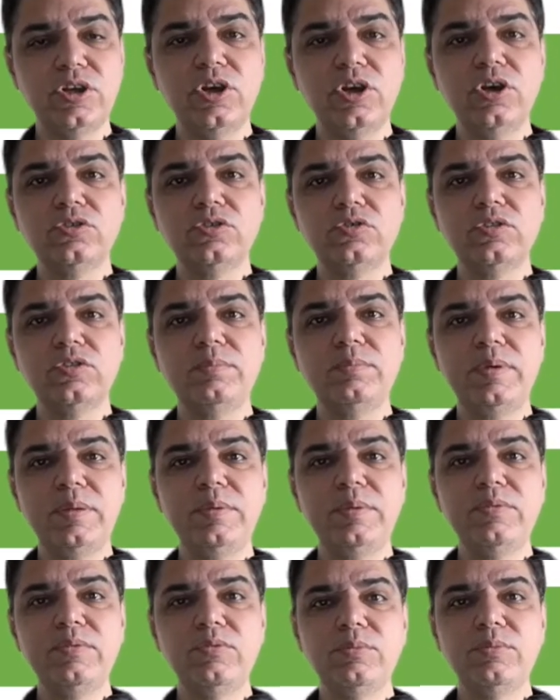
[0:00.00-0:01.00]
So the baby
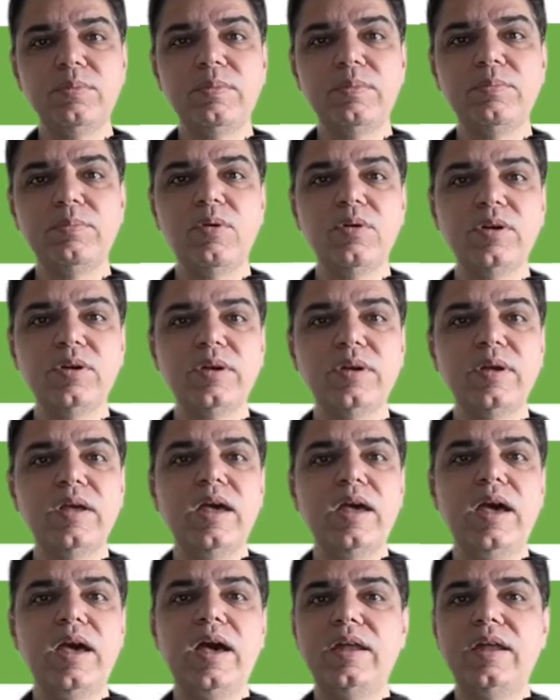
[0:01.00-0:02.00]
would be born,
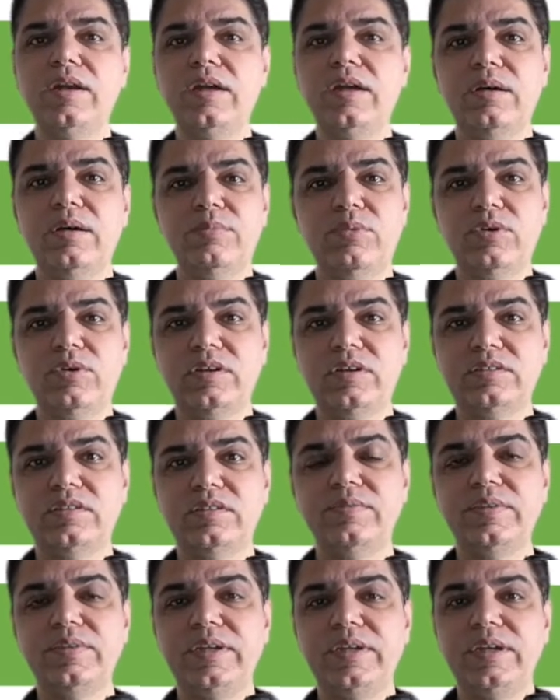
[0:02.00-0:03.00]
and
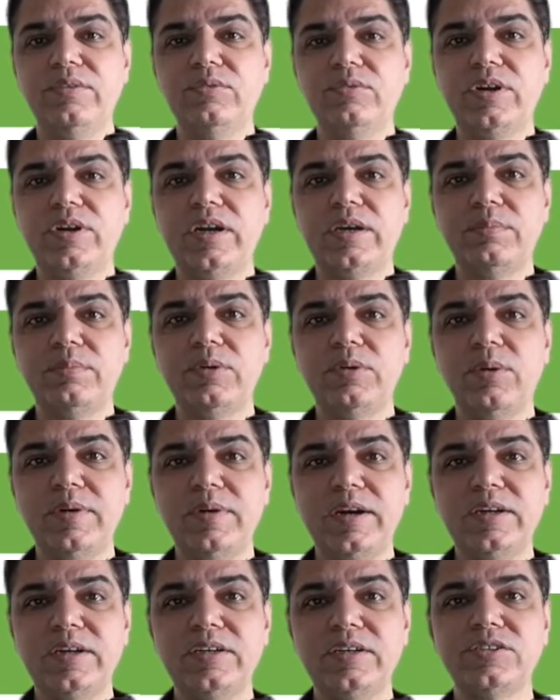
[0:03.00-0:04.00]
progressively he would get abdominal
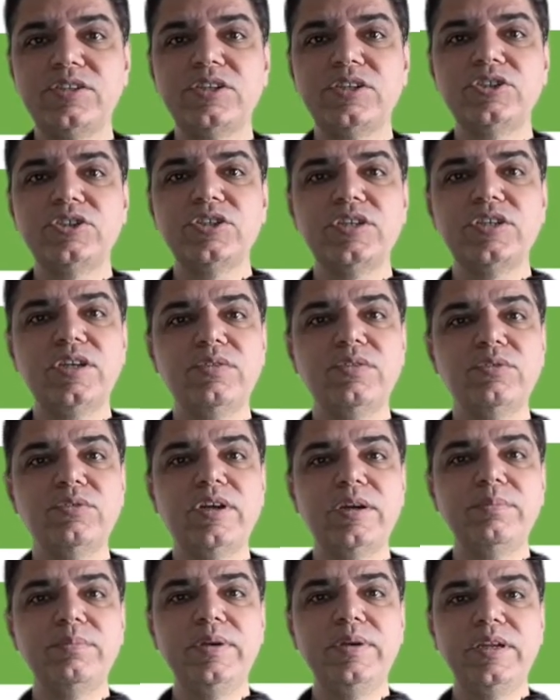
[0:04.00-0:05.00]
distension, he would
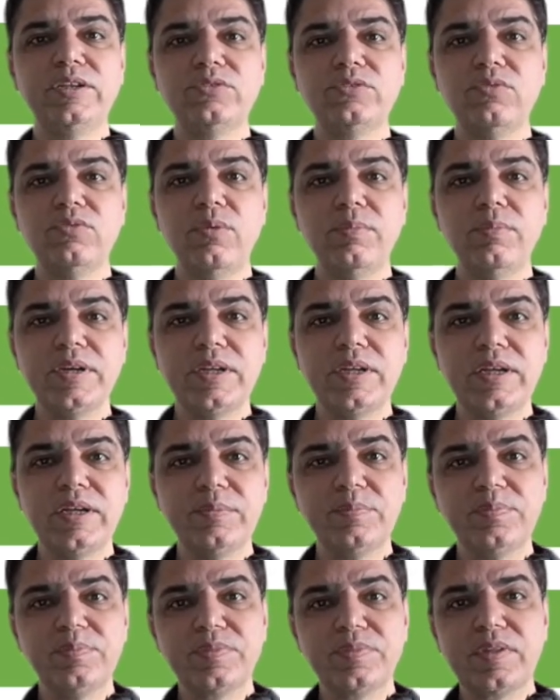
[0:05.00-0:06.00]
get bilious vomiting,
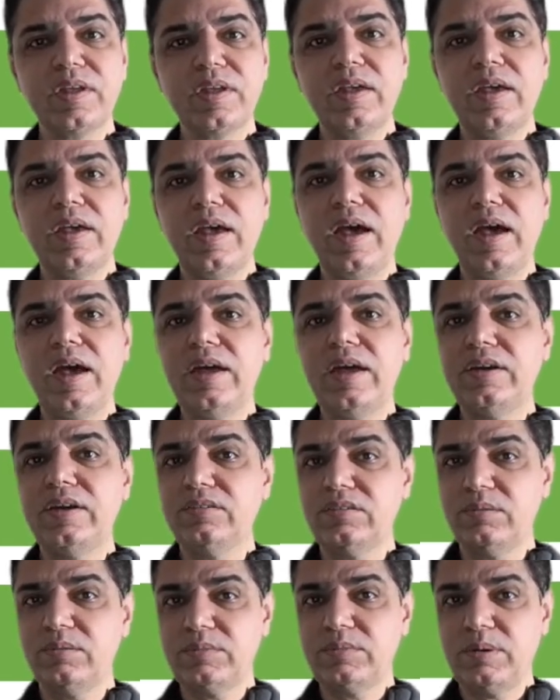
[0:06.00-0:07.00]
and
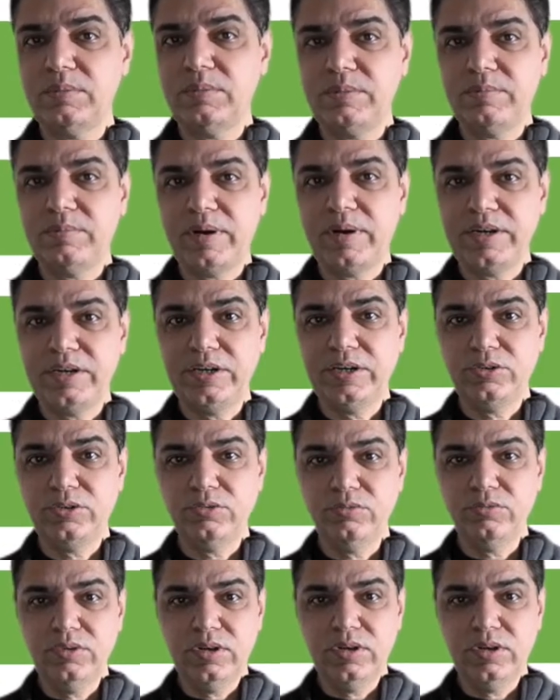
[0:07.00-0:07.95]
sometimes it might lead to